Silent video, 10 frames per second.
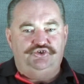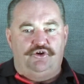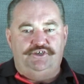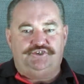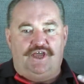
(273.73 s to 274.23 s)

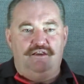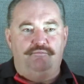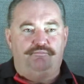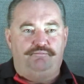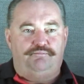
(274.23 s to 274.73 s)
Johnny
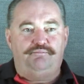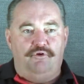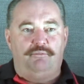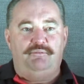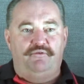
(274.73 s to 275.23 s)
Sutton
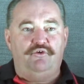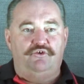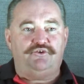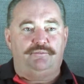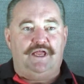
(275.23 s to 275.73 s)
probably
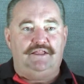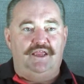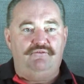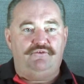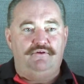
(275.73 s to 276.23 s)
prefers to play
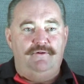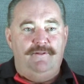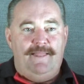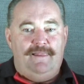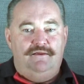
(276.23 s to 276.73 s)
left.
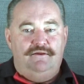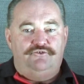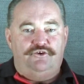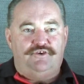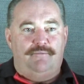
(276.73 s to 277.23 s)

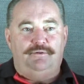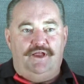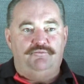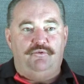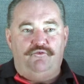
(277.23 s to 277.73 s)
So some
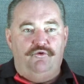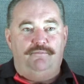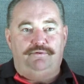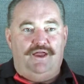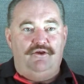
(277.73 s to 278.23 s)
players prefer to
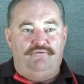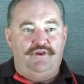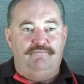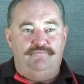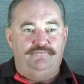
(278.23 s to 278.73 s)
play off
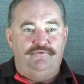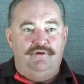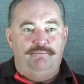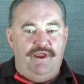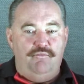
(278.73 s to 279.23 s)
him.
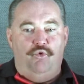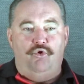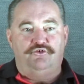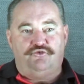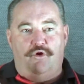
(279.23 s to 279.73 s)
Ben
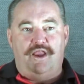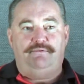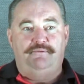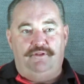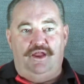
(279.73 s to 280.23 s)
Walker's quite
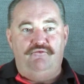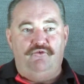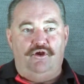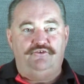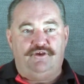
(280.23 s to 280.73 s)
happy playing
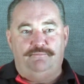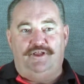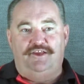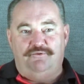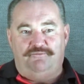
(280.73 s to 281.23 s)
right. Some
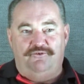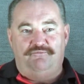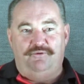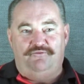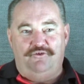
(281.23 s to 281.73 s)
players
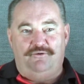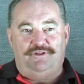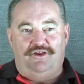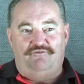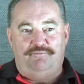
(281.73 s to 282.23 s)
prefer to
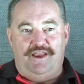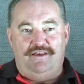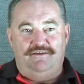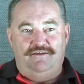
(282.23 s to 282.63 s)
play off Ben.